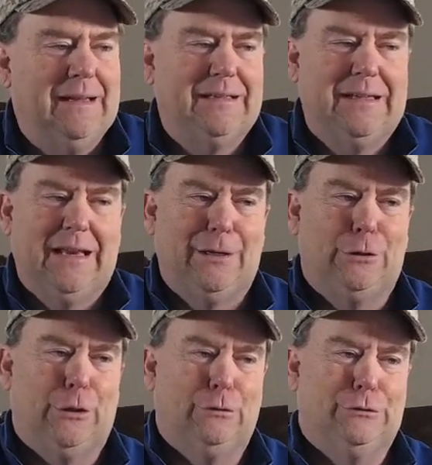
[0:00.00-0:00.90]
It's getting
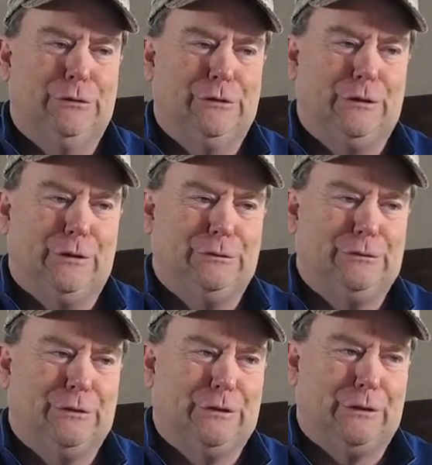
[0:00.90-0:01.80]
closer,
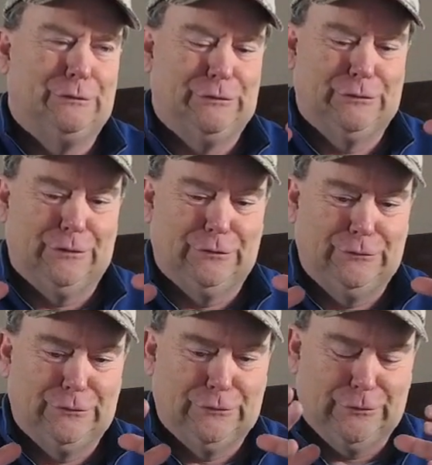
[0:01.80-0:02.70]
closer, closer,
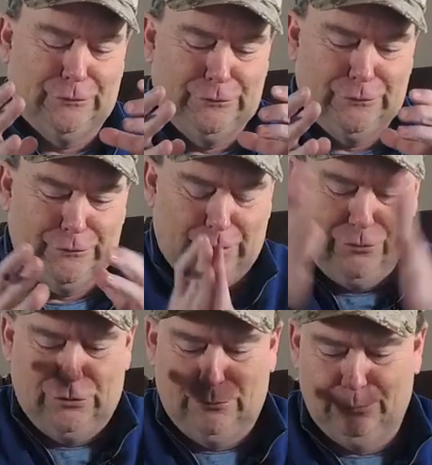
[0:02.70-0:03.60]
closer, closer,
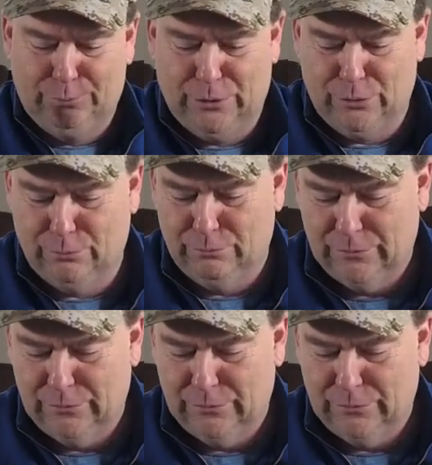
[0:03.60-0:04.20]
closer. Boom.